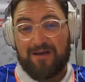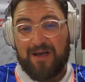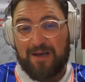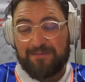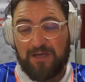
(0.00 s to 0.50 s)

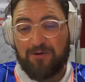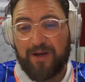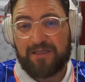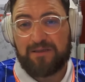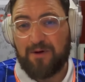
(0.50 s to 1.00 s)
Absolutely
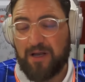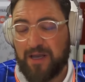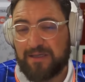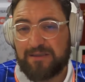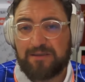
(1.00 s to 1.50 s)
crazy. But I
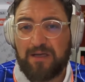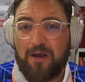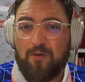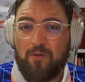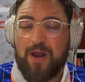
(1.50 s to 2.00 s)
guess it's
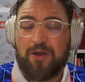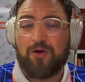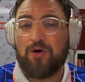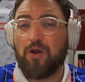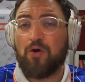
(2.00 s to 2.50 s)
like when you're
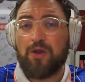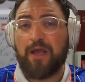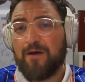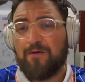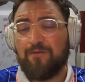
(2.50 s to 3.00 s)
not
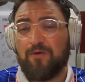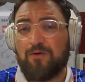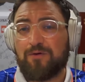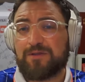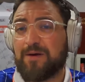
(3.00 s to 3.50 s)
looking
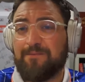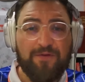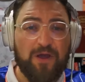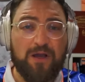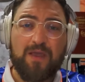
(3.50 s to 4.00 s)
for
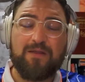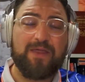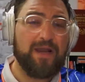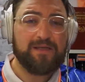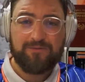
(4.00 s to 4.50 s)
something,
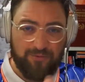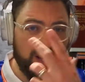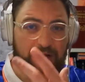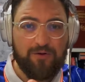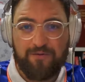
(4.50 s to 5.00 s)
then it's right
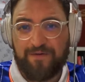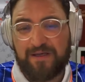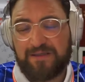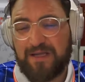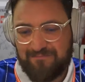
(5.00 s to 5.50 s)
in your
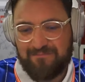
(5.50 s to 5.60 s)
face.